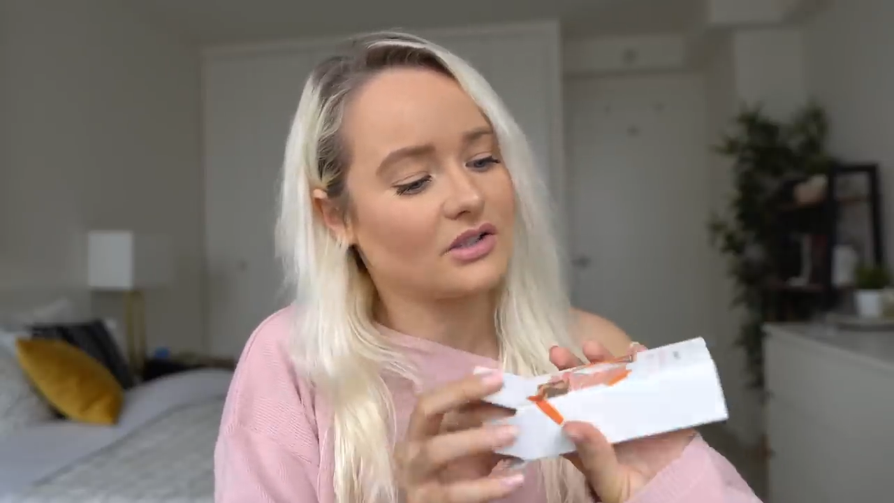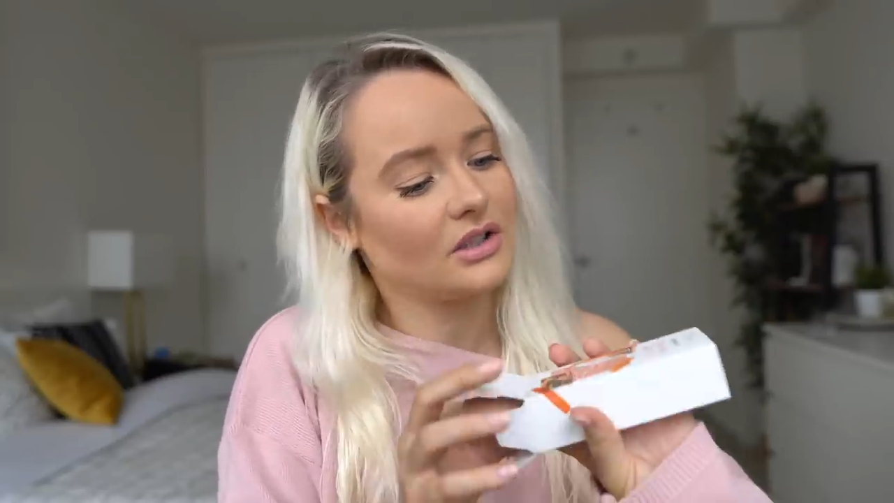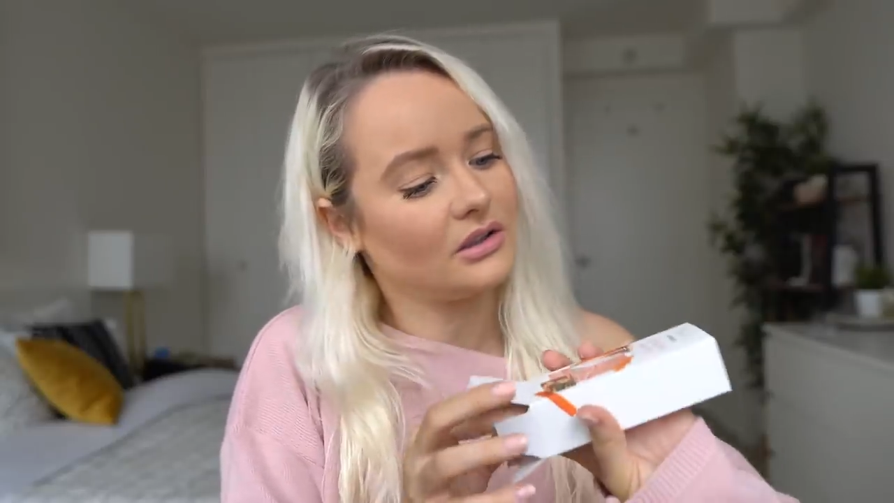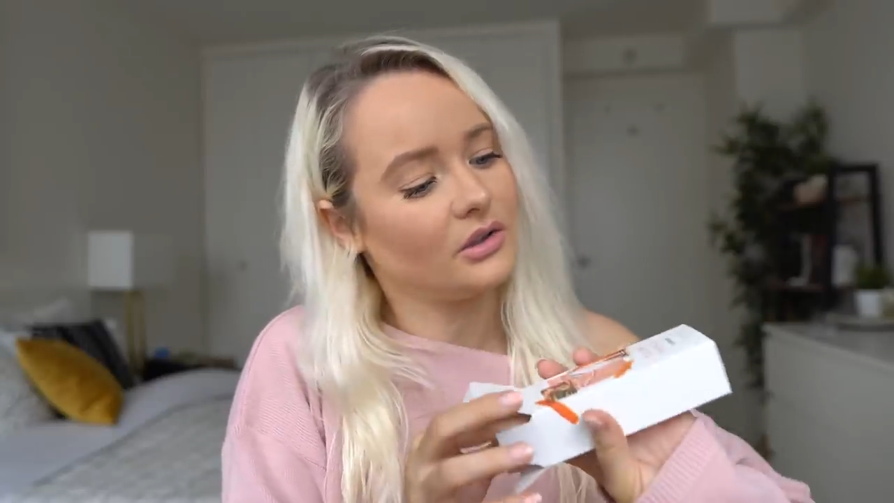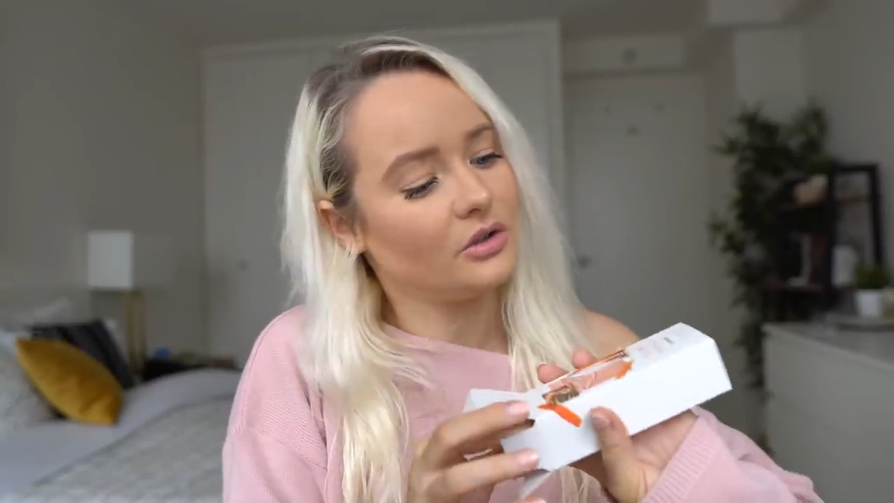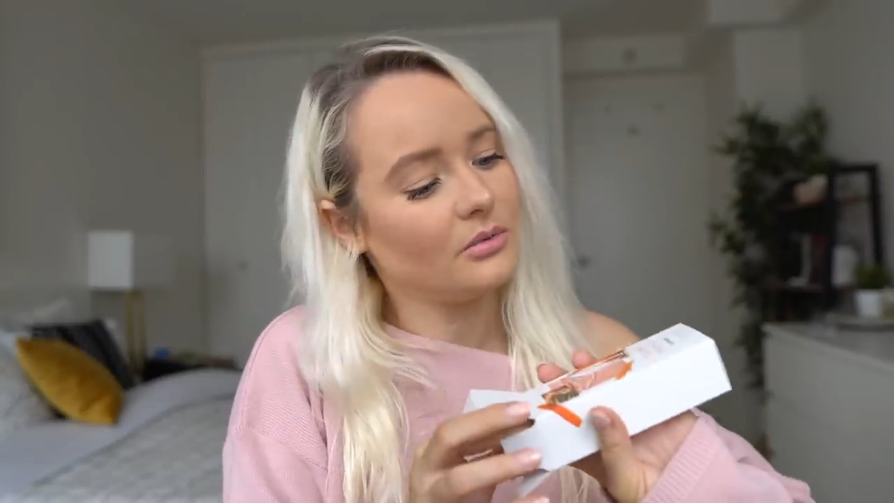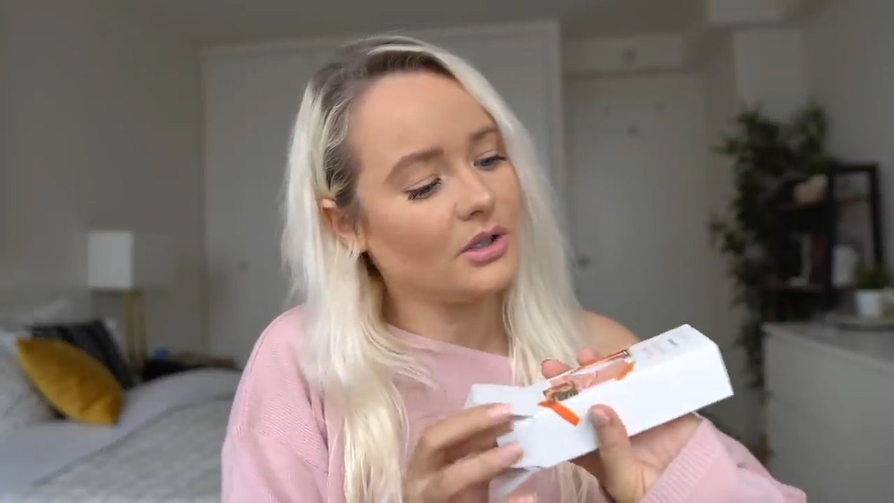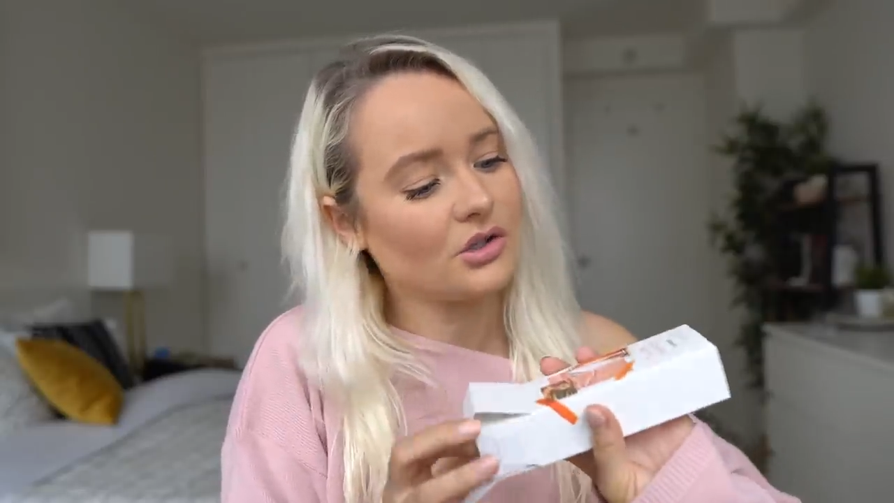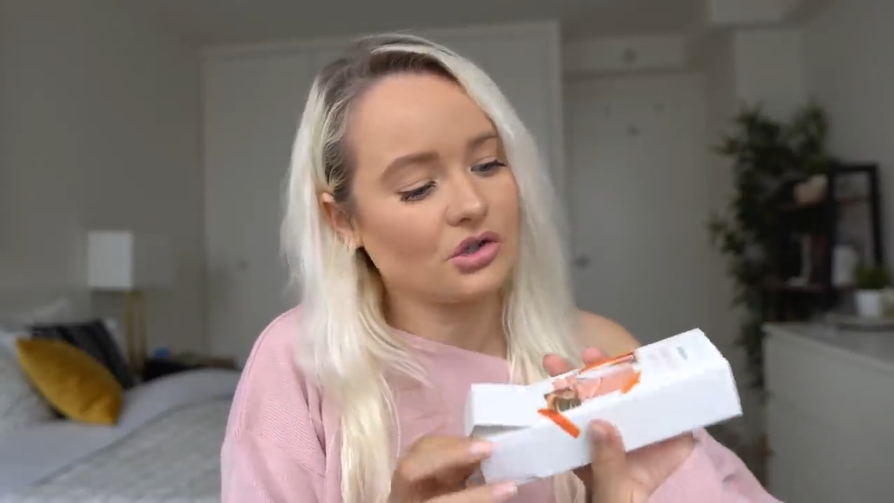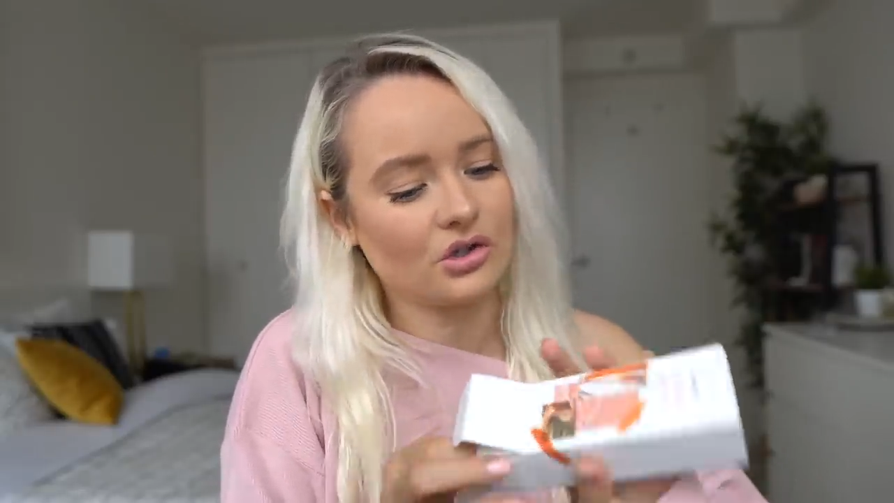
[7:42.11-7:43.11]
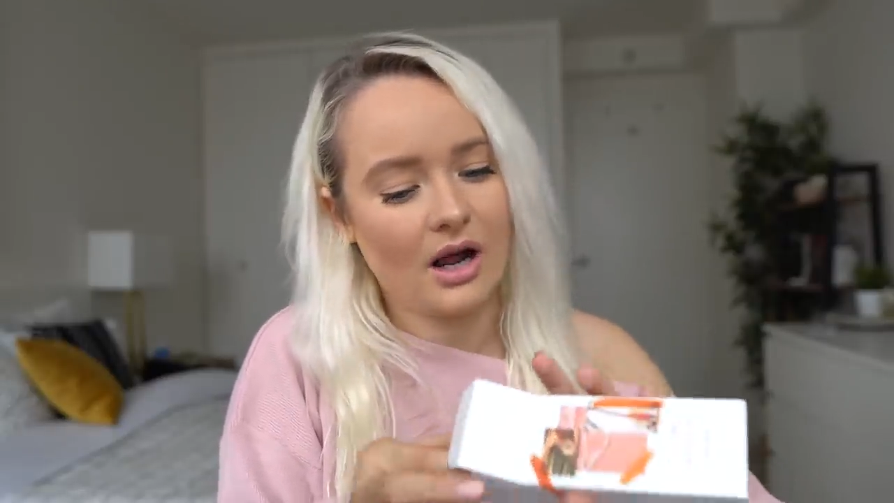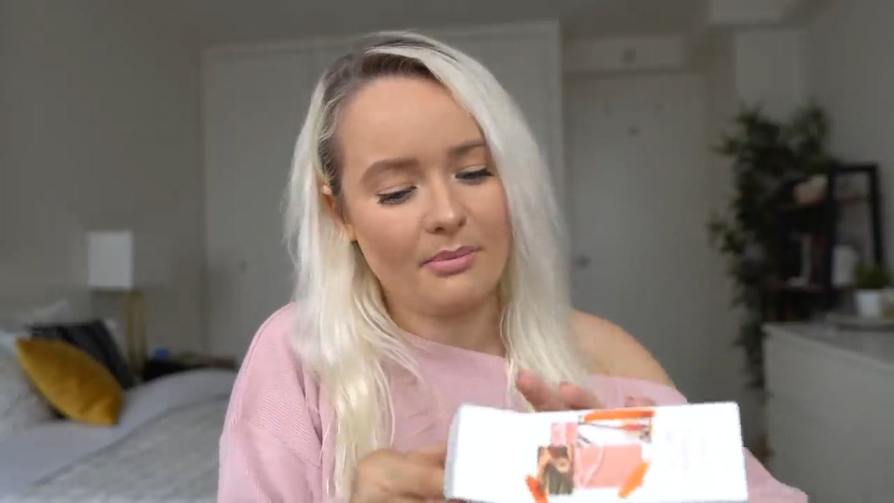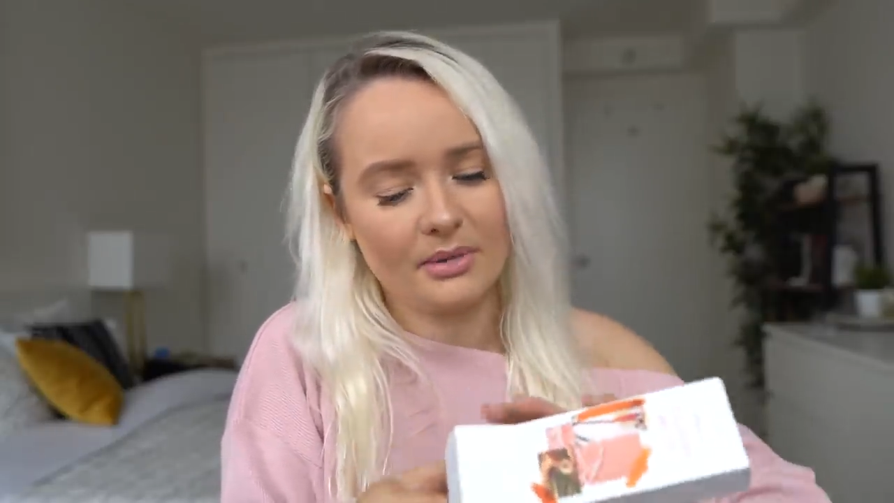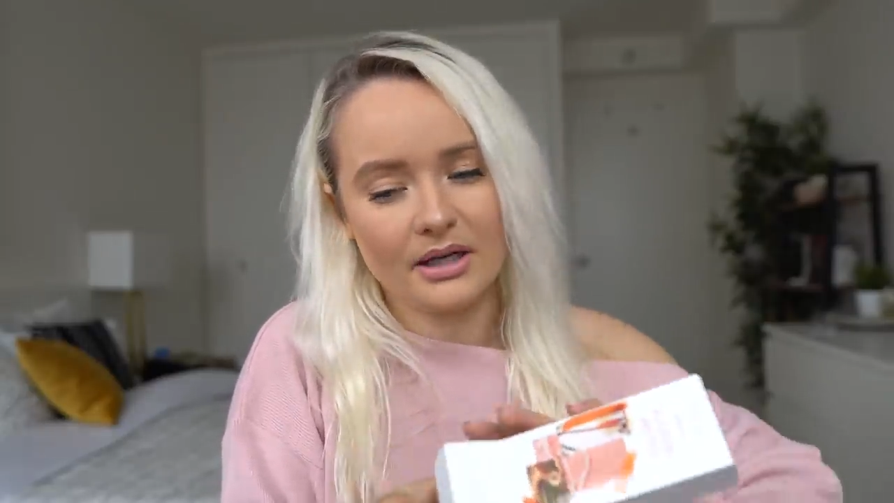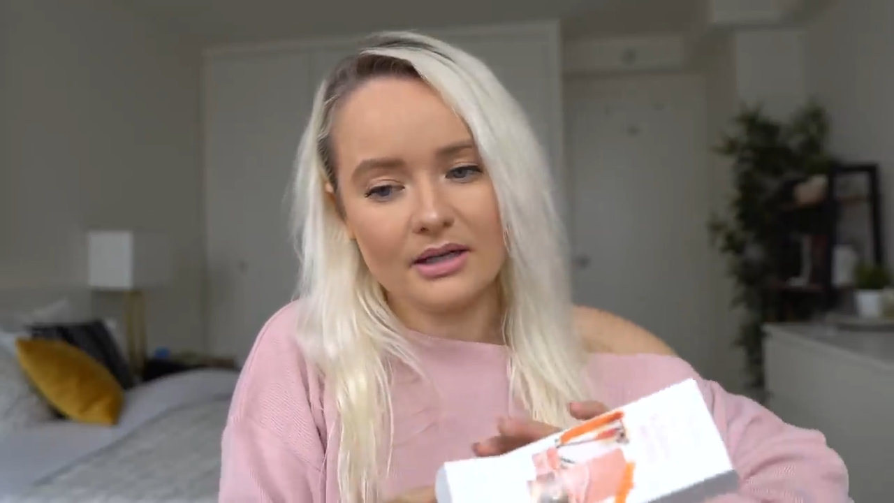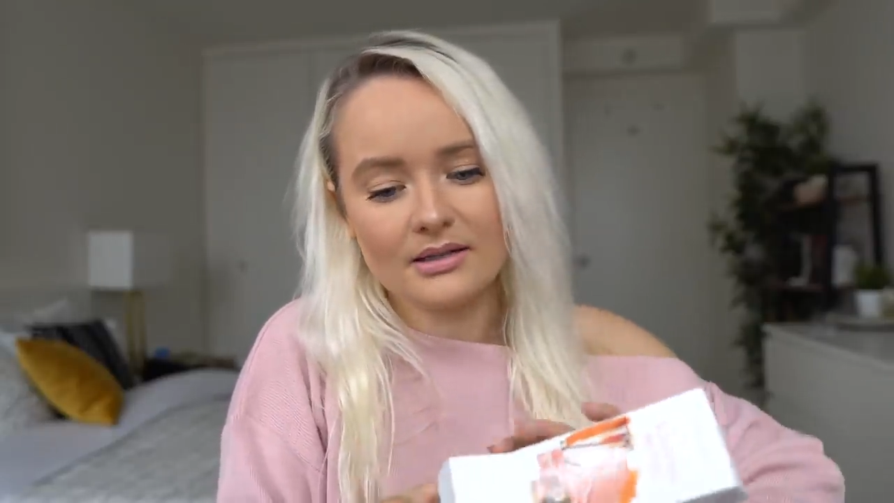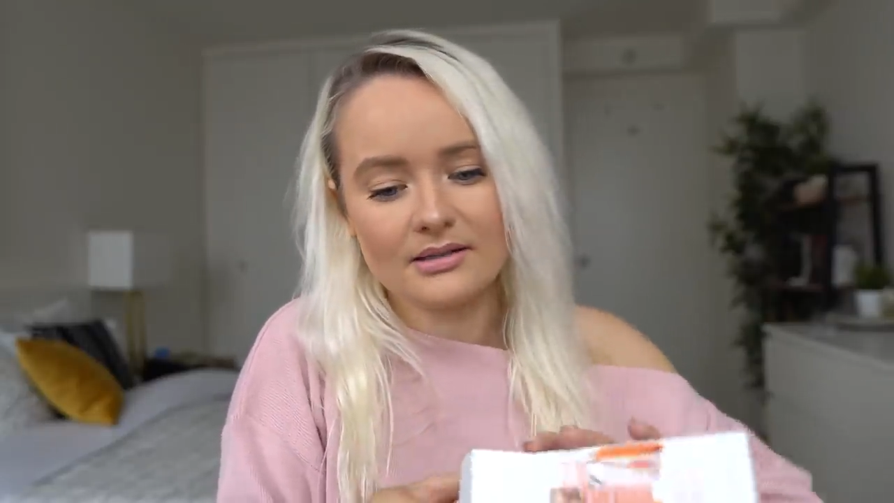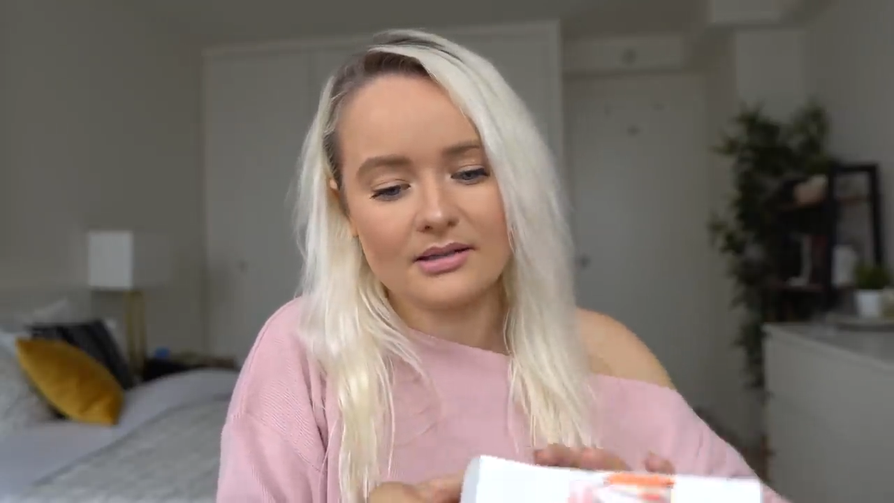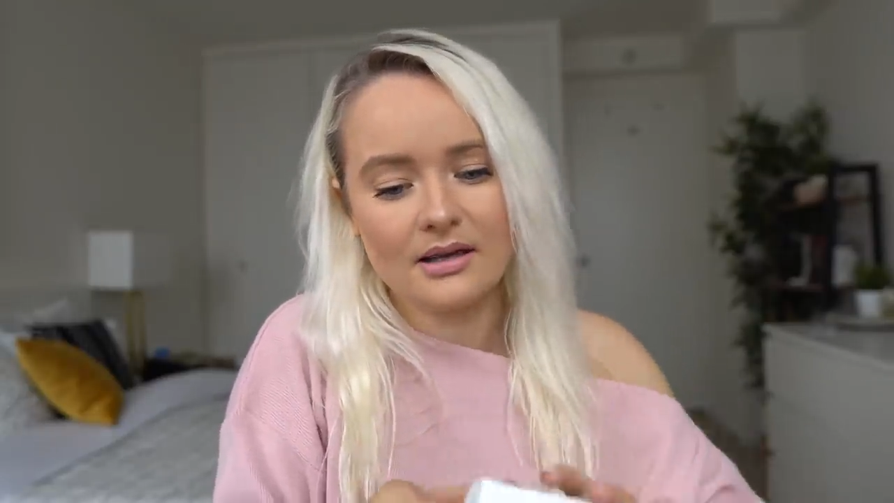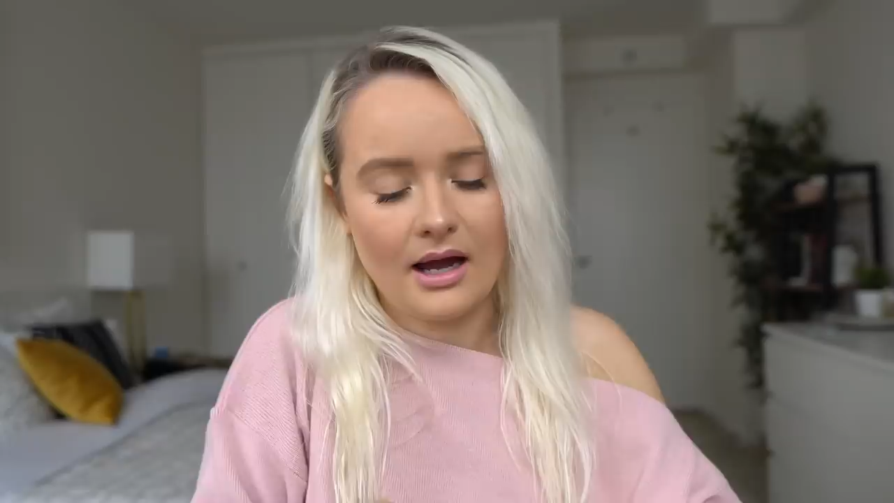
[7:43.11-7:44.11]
Tulum Tropics.